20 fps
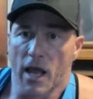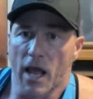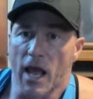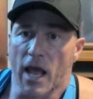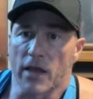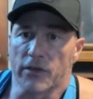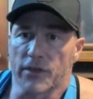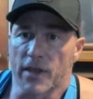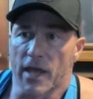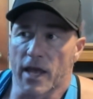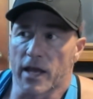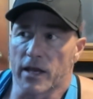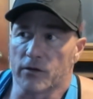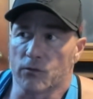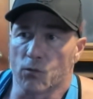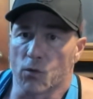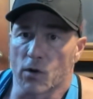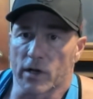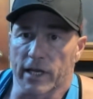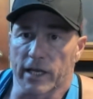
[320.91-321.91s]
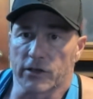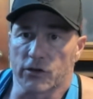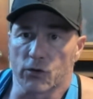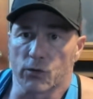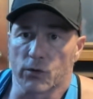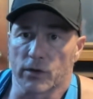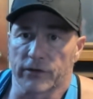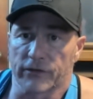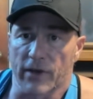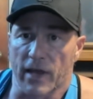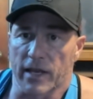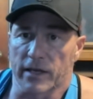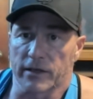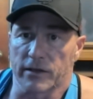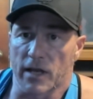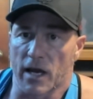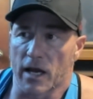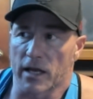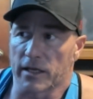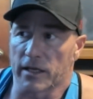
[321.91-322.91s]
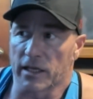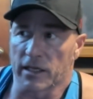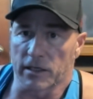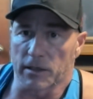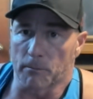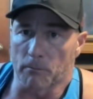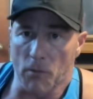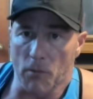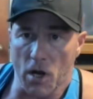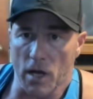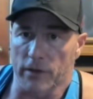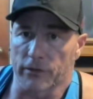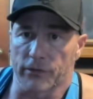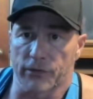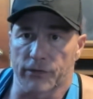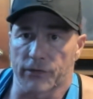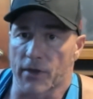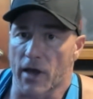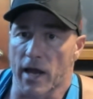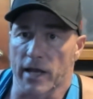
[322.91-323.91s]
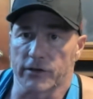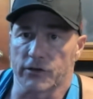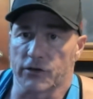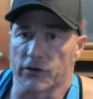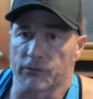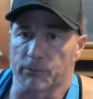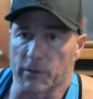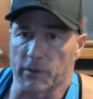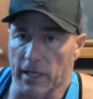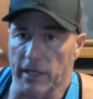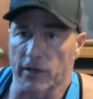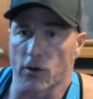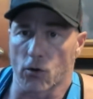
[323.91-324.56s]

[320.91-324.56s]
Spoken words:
And then what I do is I in a month I'd just be like,